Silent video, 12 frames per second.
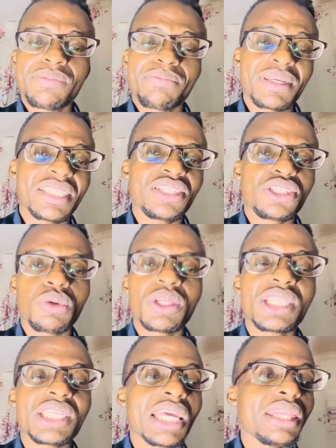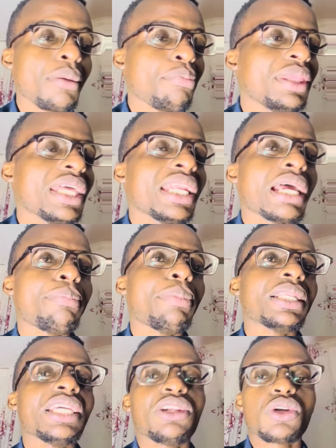person is always getting beaten up,
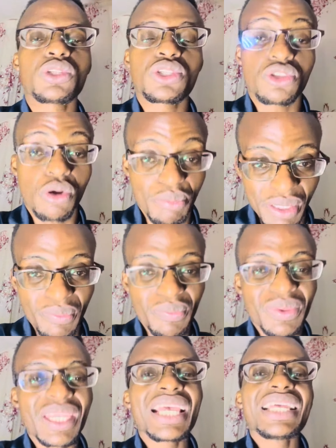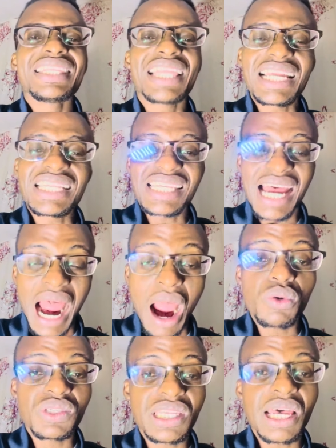but they're not stopping? That's
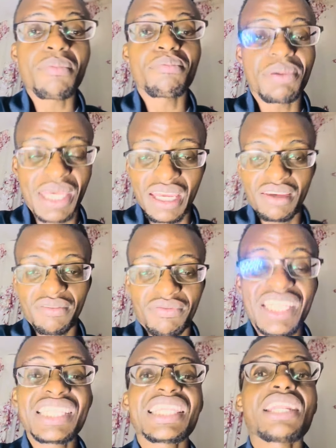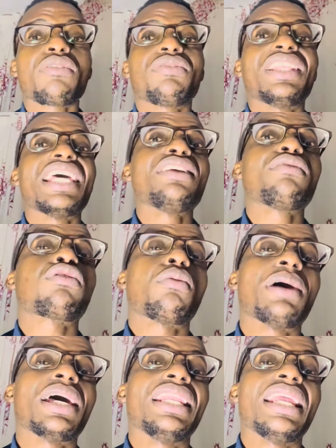how some behave. Instead of learning from
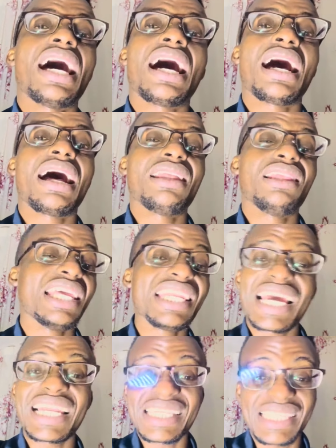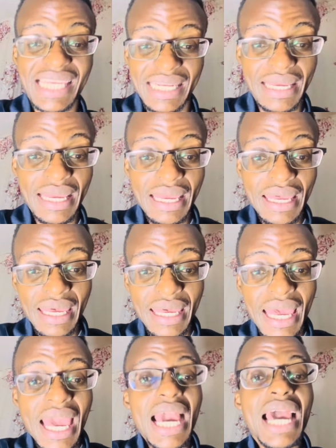a uh, learning a lesson,
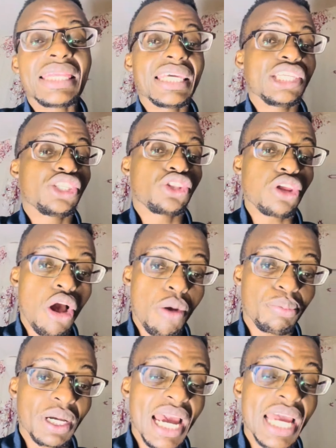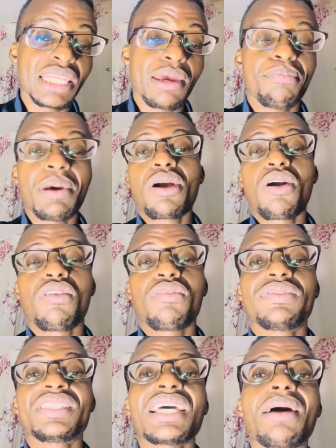and they stop and they back off.
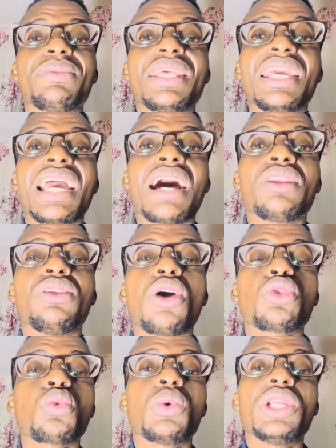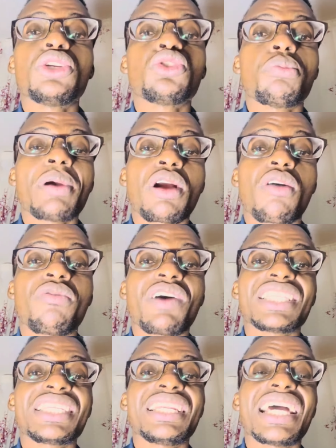Some they are not willing to back off
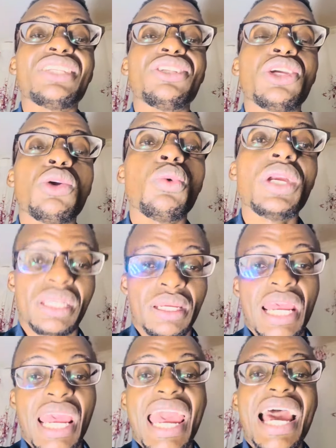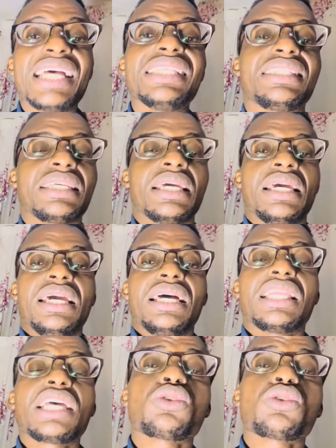until I do win. Hence, that's